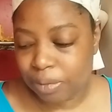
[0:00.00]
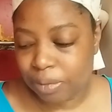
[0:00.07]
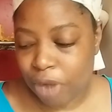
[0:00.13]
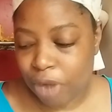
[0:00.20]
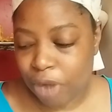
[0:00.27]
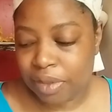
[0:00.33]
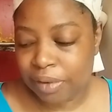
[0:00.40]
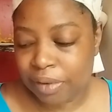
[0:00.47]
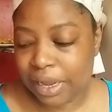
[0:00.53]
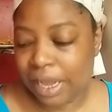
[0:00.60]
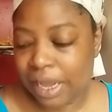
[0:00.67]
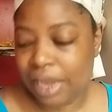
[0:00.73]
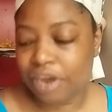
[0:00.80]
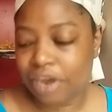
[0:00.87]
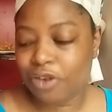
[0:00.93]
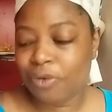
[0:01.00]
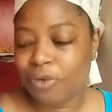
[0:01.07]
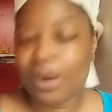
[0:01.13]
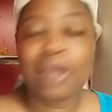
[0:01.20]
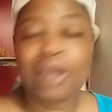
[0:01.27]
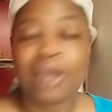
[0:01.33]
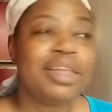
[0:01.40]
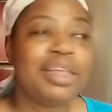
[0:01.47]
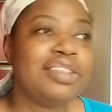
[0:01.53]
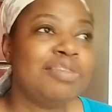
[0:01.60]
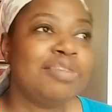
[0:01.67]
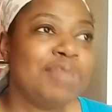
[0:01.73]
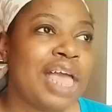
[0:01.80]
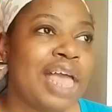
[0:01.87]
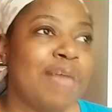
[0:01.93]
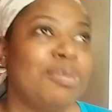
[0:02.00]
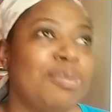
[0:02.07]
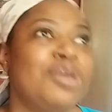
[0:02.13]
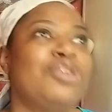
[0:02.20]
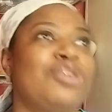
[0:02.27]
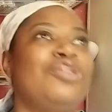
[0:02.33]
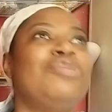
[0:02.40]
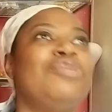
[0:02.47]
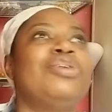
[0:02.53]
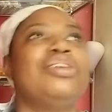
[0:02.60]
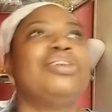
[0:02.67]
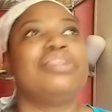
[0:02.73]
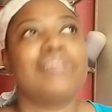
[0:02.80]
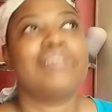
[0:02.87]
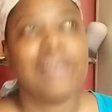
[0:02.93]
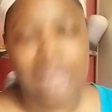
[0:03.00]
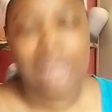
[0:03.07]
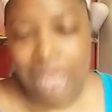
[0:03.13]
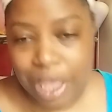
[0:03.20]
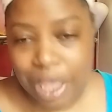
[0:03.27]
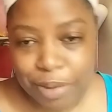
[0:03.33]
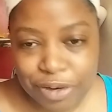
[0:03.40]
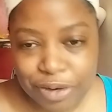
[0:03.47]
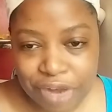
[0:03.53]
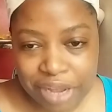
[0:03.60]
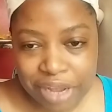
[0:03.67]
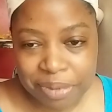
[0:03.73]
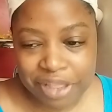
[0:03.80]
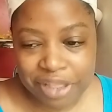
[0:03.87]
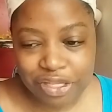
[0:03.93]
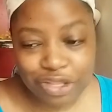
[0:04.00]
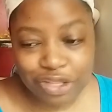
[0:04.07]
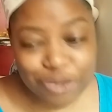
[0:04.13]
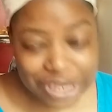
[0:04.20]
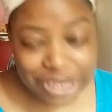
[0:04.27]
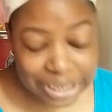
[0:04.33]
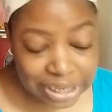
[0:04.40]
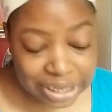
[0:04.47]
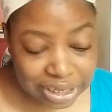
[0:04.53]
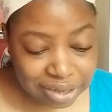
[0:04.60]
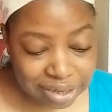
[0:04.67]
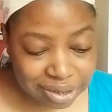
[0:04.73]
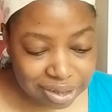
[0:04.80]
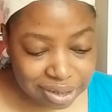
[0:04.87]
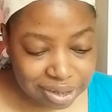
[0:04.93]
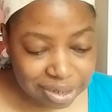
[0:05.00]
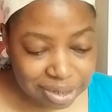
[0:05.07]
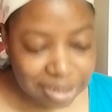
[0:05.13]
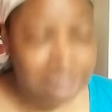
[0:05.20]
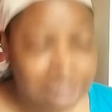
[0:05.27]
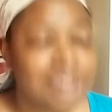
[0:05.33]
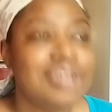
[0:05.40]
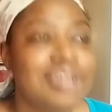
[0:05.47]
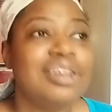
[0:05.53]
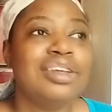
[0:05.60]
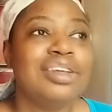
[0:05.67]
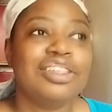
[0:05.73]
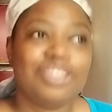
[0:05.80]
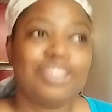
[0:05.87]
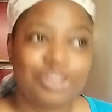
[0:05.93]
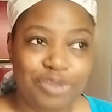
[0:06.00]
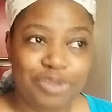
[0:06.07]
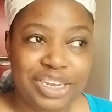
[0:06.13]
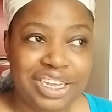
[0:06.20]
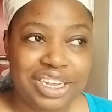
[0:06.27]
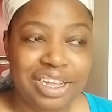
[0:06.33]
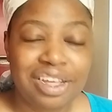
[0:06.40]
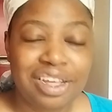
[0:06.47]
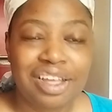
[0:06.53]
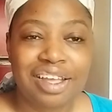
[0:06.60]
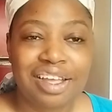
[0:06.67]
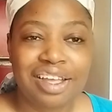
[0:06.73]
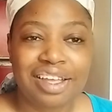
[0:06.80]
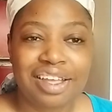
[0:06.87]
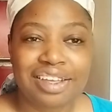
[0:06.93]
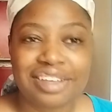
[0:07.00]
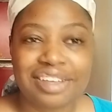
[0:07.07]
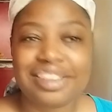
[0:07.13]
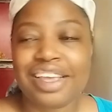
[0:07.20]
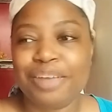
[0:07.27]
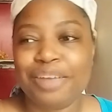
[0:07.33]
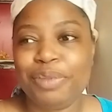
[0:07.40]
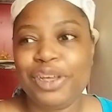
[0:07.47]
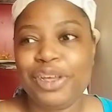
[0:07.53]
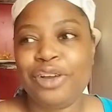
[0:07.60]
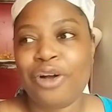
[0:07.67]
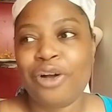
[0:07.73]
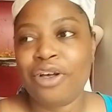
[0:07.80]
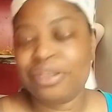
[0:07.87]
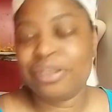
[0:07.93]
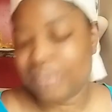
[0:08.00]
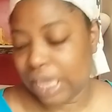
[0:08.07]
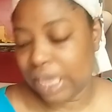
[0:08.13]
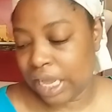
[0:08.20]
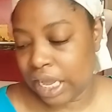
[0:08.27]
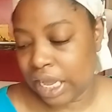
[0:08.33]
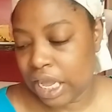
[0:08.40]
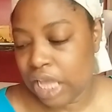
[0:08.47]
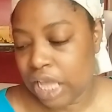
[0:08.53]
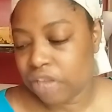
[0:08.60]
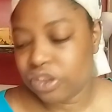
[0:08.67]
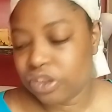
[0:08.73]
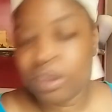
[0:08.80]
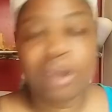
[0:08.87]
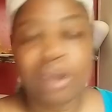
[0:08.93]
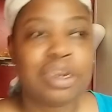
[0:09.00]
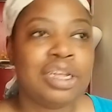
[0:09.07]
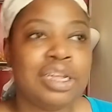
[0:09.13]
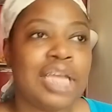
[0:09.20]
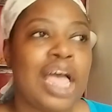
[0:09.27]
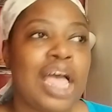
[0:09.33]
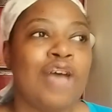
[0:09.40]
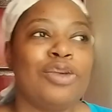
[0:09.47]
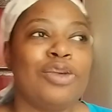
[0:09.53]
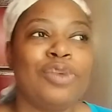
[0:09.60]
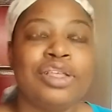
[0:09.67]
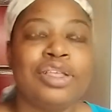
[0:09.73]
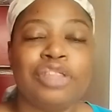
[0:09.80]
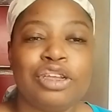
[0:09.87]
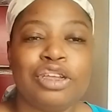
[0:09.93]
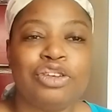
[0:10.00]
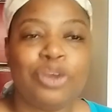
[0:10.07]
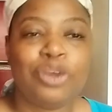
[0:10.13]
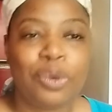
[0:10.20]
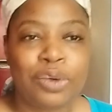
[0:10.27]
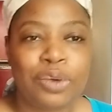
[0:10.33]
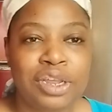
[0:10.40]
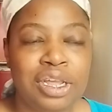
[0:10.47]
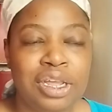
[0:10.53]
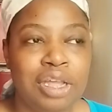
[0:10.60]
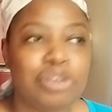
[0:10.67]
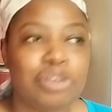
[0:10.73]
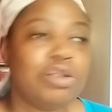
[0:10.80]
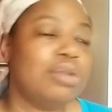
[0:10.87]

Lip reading: prompt number 8, recommend some black booktubers. I'm going to recommend three, because I could be here all day. Starting out with Tori